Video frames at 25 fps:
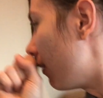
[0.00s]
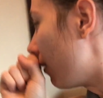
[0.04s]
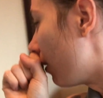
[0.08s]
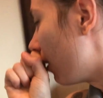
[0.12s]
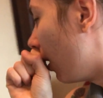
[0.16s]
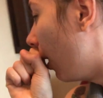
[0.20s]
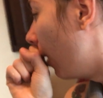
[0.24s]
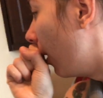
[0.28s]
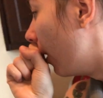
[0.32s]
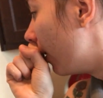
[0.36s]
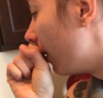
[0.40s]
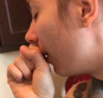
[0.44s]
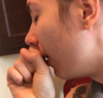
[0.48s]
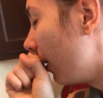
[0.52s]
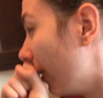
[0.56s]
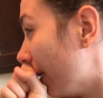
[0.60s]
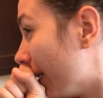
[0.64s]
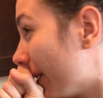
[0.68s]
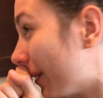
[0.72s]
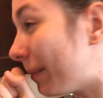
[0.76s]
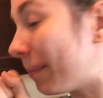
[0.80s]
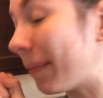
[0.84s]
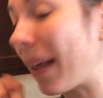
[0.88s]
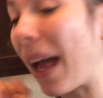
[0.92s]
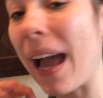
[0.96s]

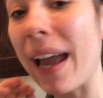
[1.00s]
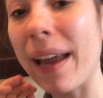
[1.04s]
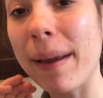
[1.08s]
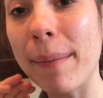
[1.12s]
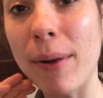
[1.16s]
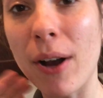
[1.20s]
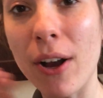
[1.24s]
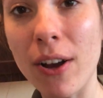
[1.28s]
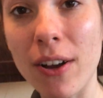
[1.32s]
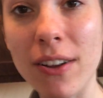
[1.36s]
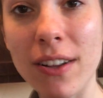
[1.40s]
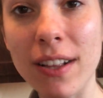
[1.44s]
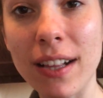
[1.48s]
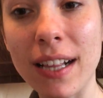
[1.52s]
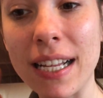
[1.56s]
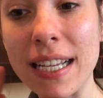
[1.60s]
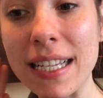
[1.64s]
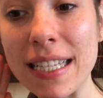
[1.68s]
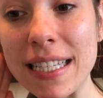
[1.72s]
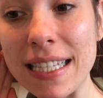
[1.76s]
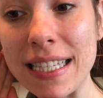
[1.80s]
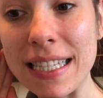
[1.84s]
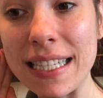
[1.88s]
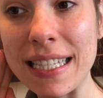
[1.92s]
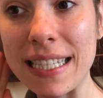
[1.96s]
I am all
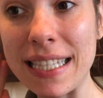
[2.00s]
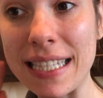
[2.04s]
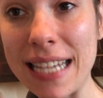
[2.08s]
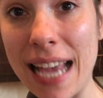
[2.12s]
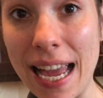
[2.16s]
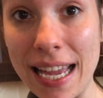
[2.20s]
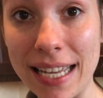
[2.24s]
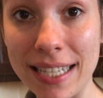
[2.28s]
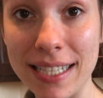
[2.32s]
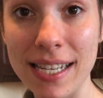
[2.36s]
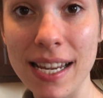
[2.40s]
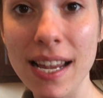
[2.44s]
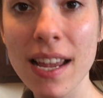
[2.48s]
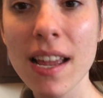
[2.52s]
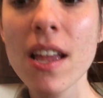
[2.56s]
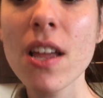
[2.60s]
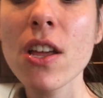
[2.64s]
set.